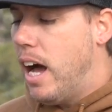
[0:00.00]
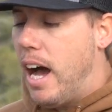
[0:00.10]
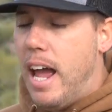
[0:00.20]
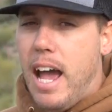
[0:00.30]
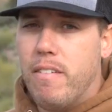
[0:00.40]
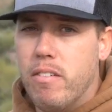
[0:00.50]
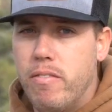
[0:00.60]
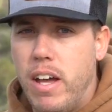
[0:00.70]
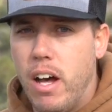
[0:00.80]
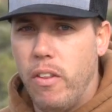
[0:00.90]
I haven't
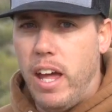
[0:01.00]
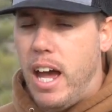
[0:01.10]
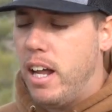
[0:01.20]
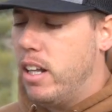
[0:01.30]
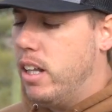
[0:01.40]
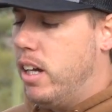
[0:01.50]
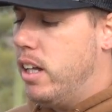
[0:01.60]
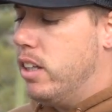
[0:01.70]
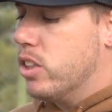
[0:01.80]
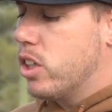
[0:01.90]
found that.
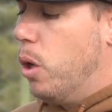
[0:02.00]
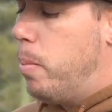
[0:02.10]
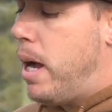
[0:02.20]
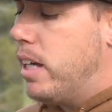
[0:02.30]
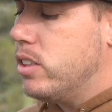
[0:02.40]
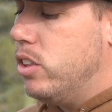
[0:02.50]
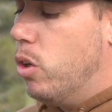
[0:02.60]
The scope has,